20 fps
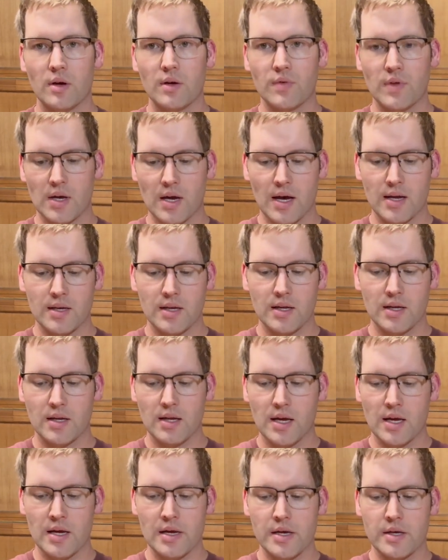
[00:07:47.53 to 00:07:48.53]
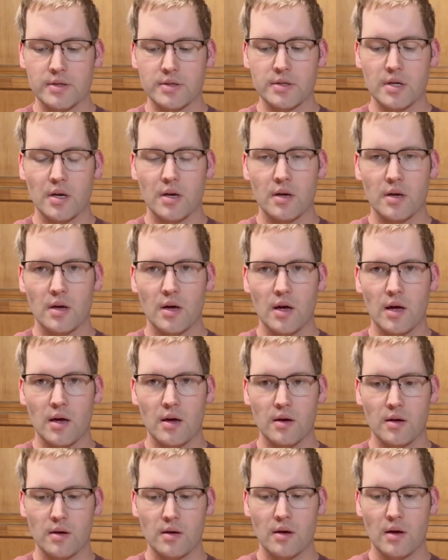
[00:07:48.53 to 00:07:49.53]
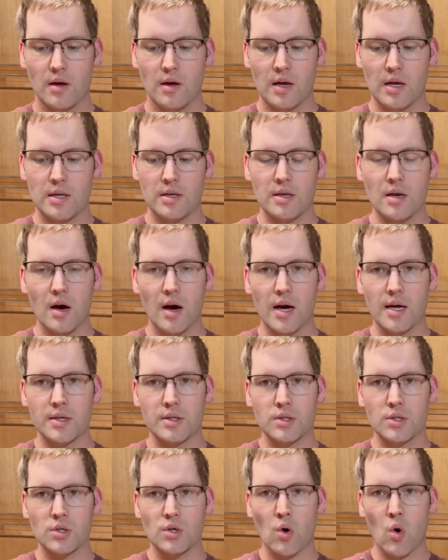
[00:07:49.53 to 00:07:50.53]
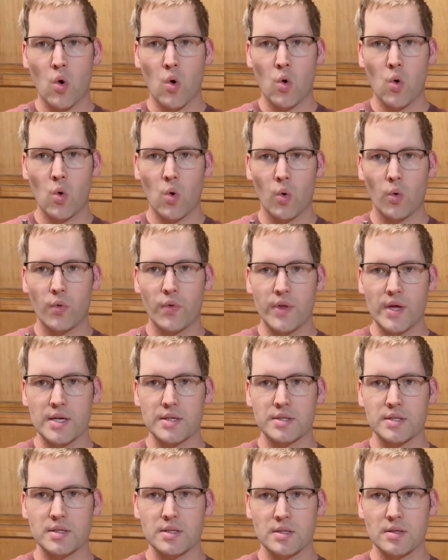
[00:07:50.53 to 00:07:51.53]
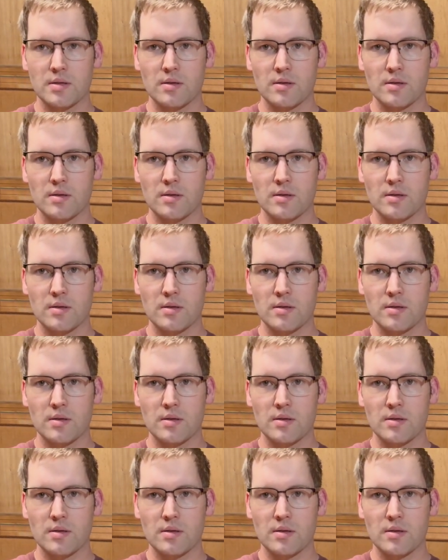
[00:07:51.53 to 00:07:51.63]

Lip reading: thing I need is a nut to hold this